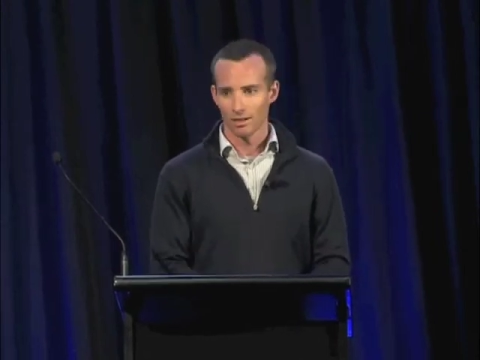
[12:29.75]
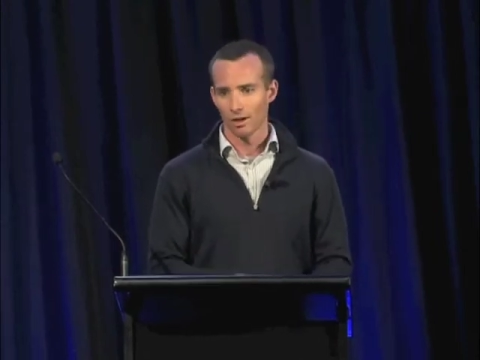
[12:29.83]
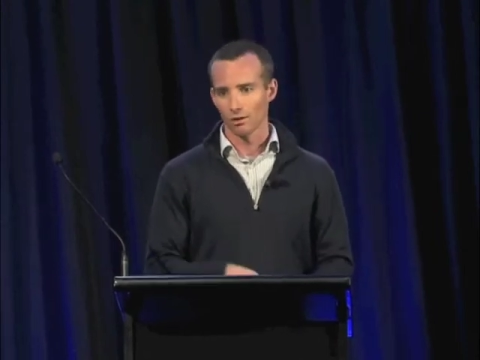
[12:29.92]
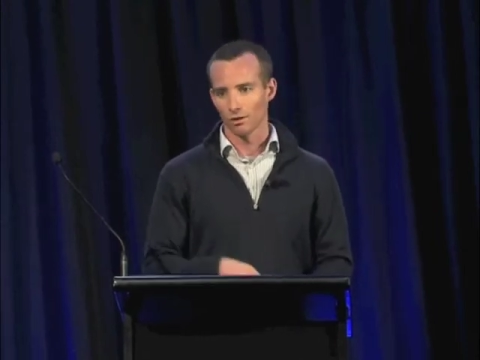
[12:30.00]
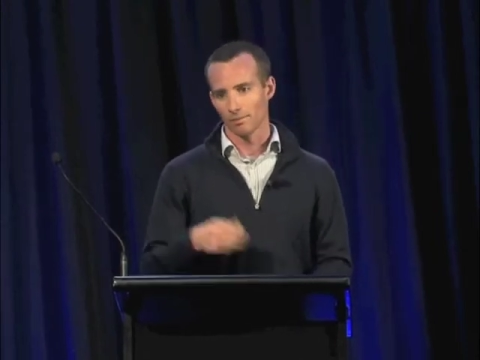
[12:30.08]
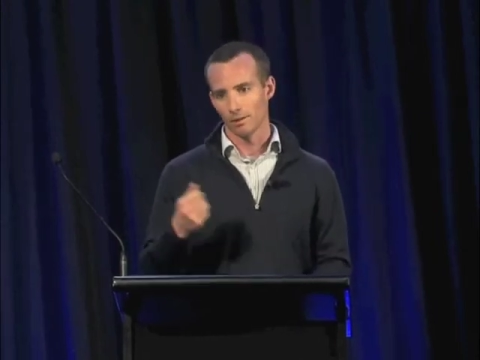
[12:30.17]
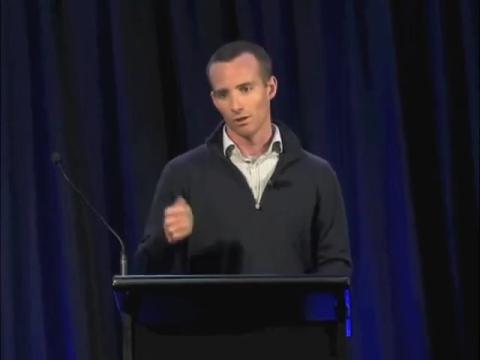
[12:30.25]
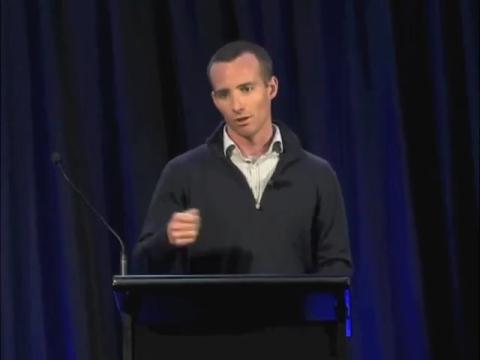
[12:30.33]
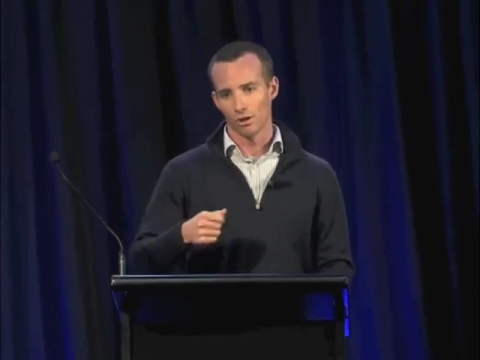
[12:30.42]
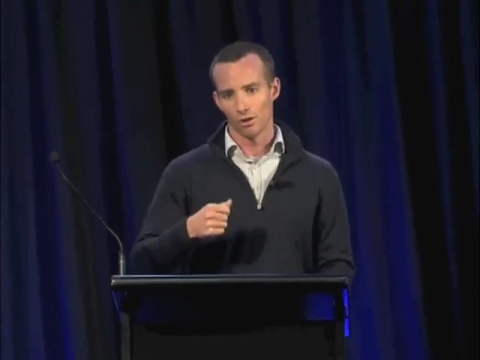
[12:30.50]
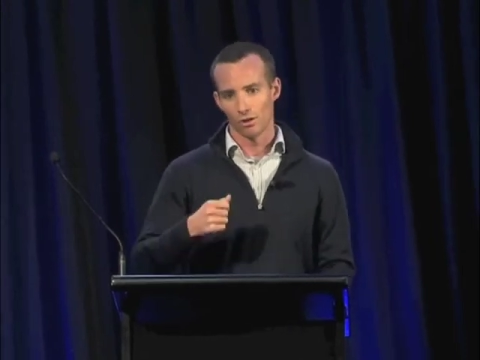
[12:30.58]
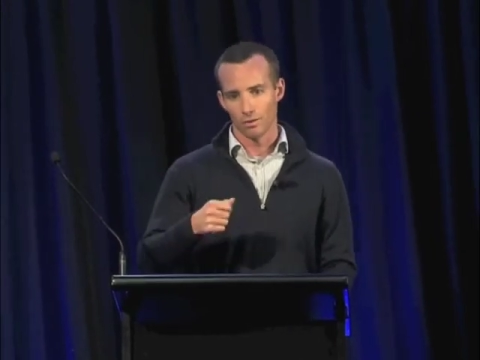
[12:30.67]

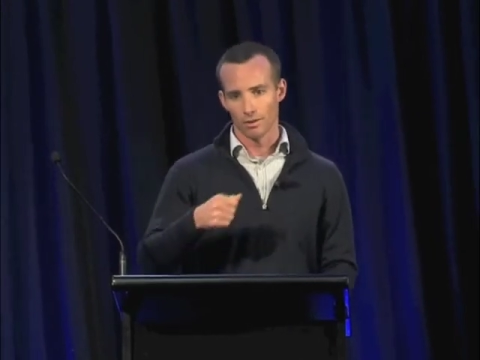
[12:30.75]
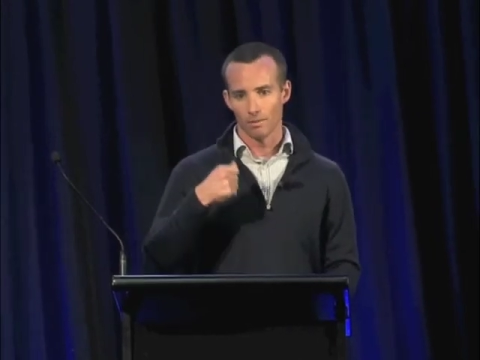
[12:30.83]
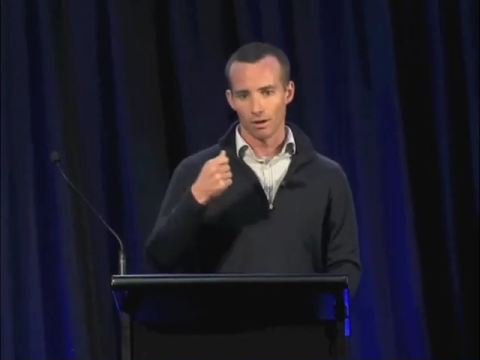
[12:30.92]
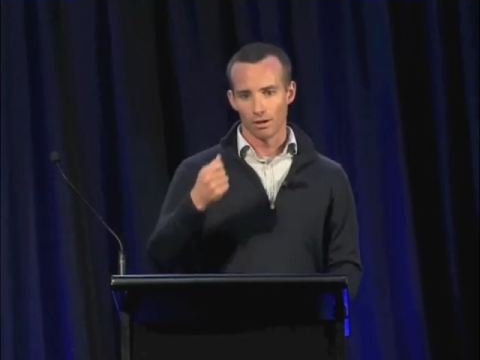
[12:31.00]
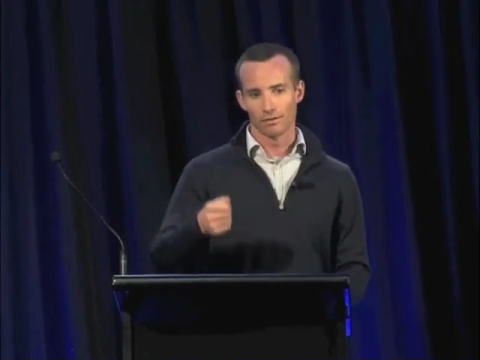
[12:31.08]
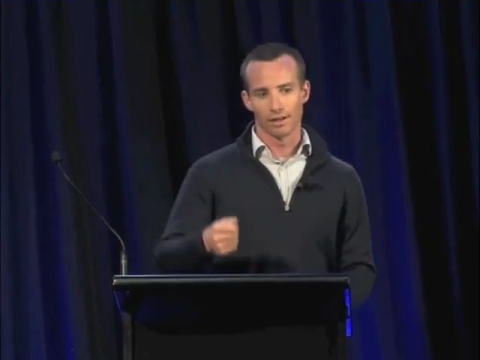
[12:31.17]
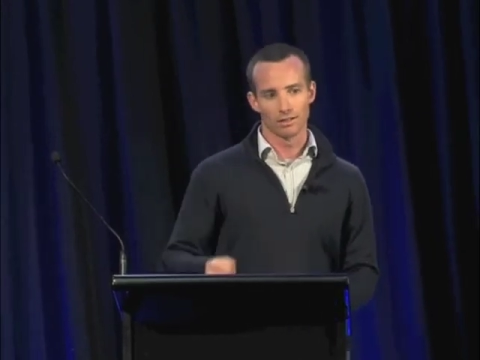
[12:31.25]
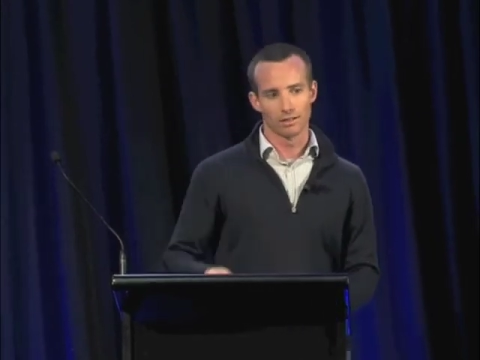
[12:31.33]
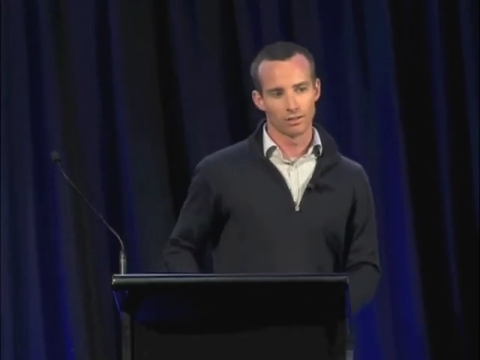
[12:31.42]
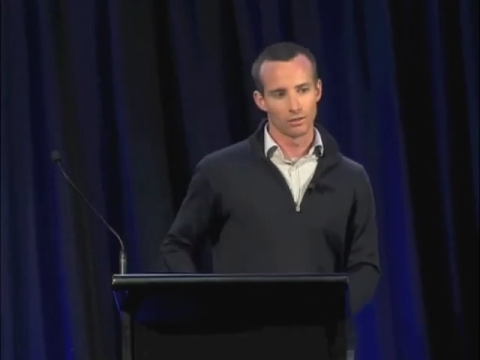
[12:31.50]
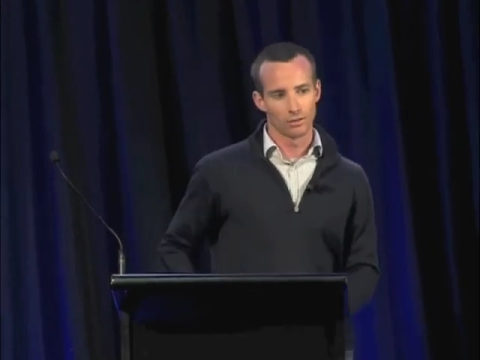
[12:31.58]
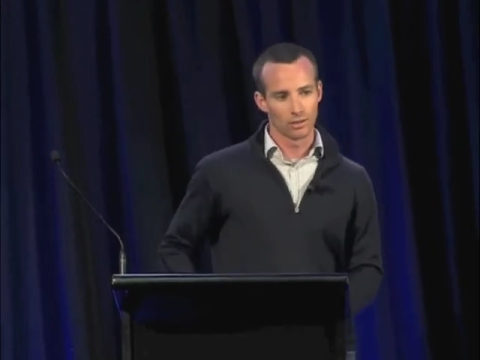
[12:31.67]
entrepreneur who is motivated
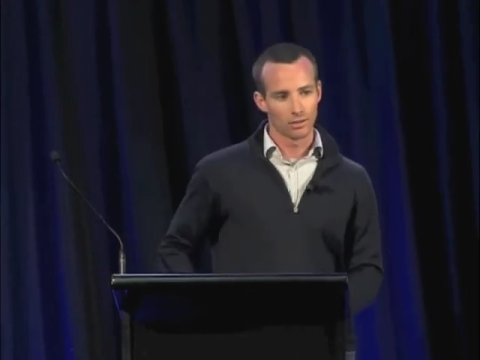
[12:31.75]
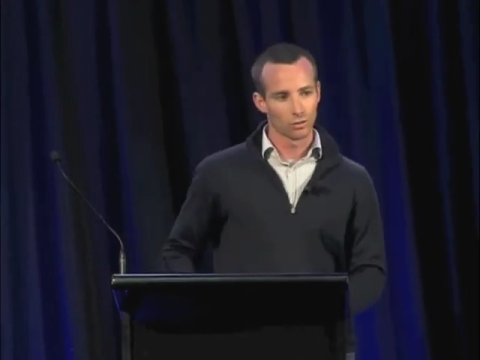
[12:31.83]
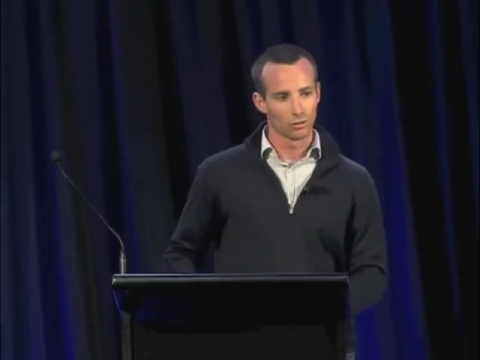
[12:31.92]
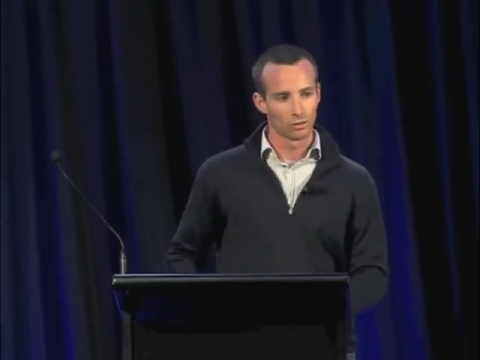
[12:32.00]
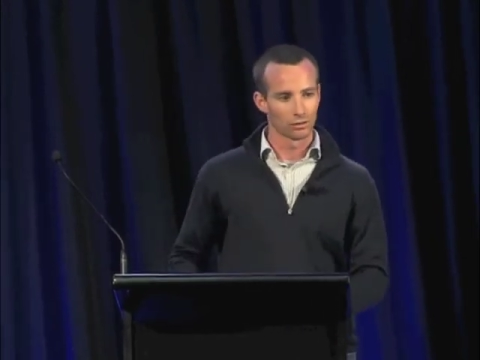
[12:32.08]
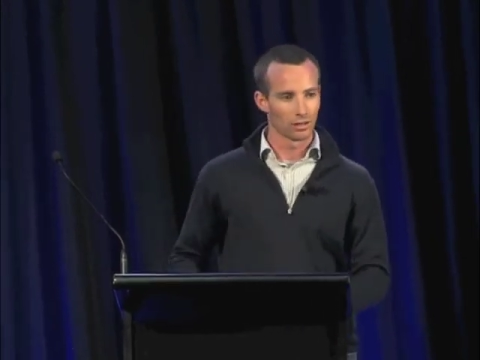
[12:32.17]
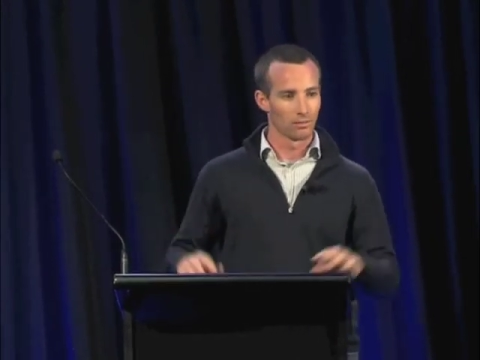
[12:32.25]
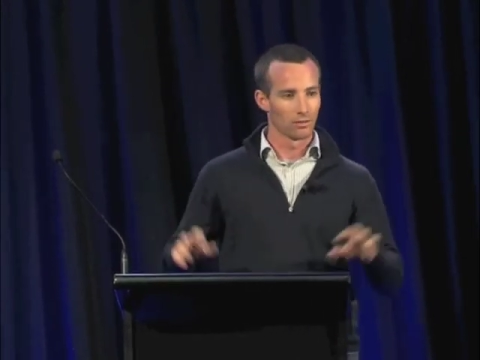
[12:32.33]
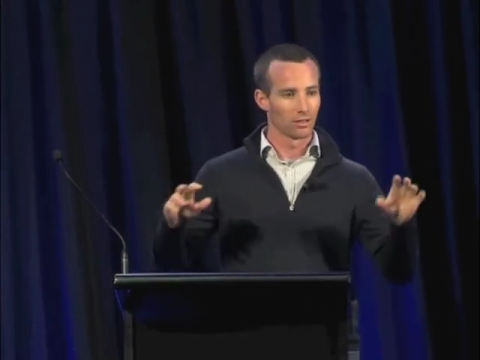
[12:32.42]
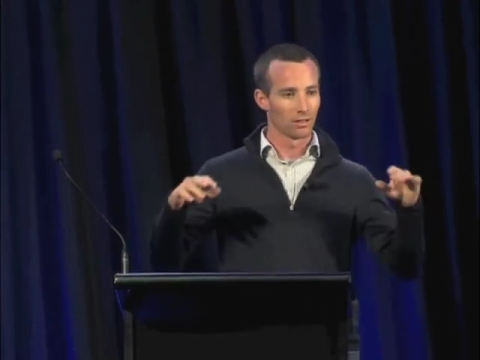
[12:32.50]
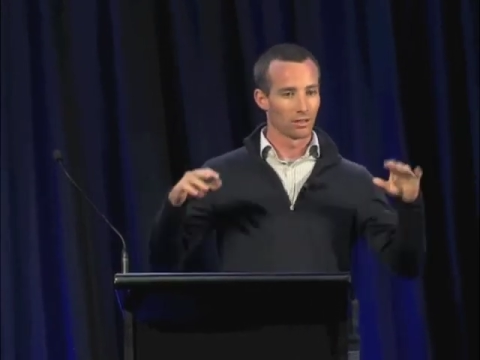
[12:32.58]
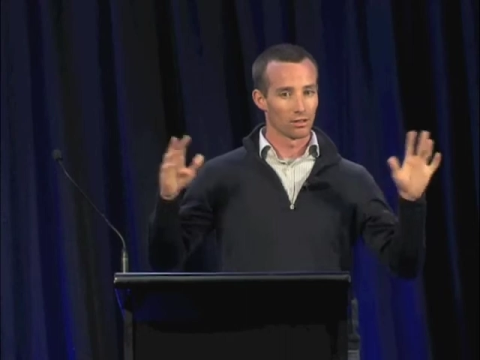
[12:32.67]
to do it. It's all
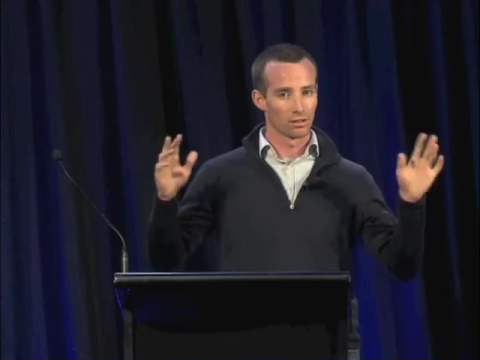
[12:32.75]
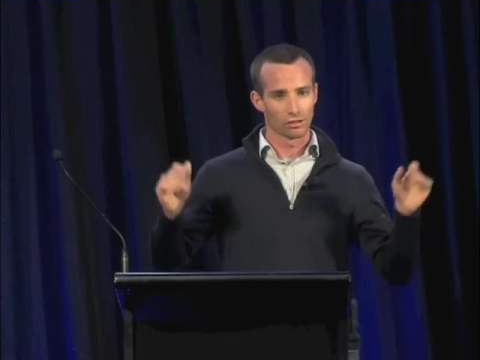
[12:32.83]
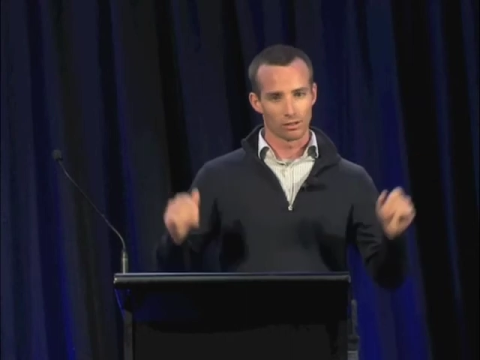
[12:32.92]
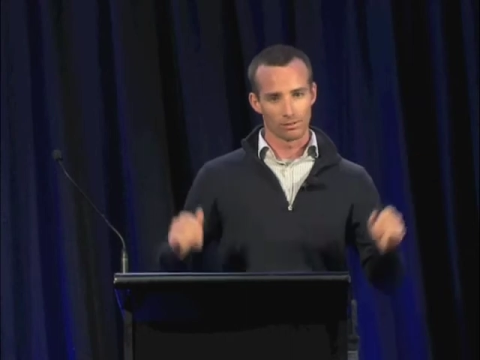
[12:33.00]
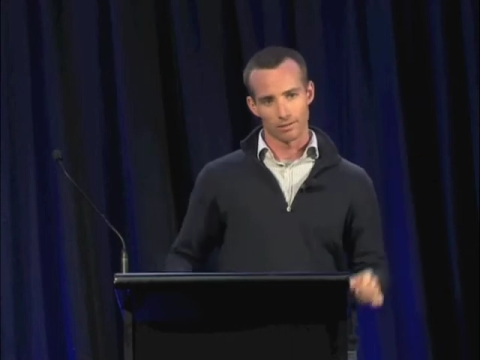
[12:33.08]
community ownership.